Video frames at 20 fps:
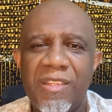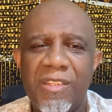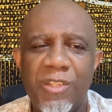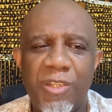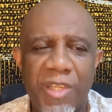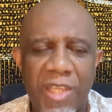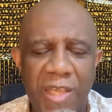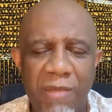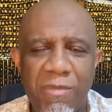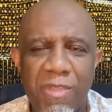to
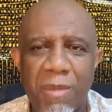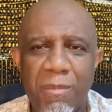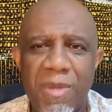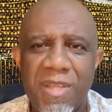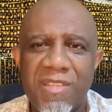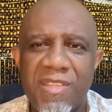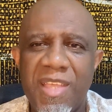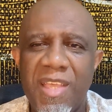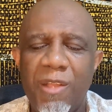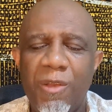keep the
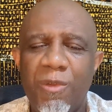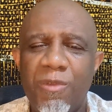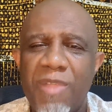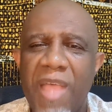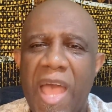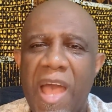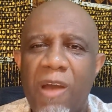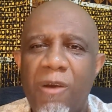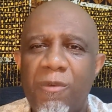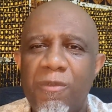mosquitoes
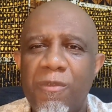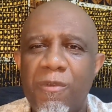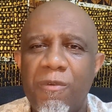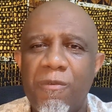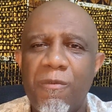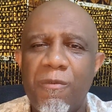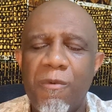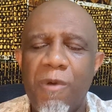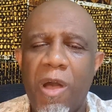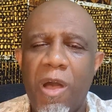out
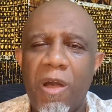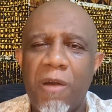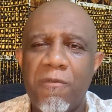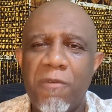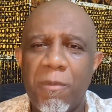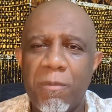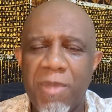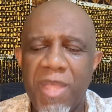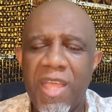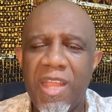
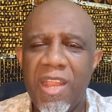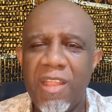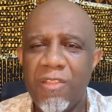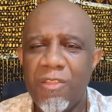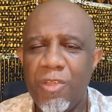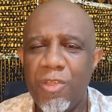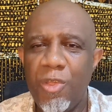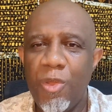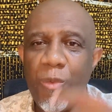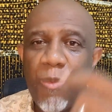from getting
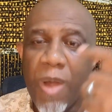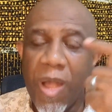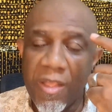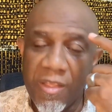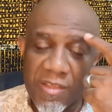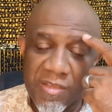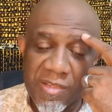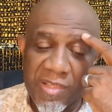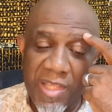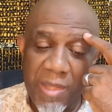to you while
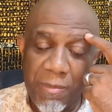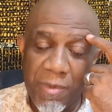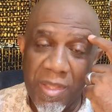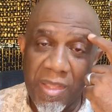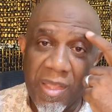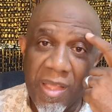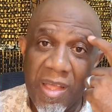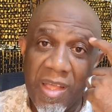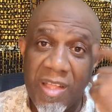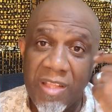you're
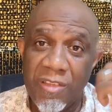sleeping.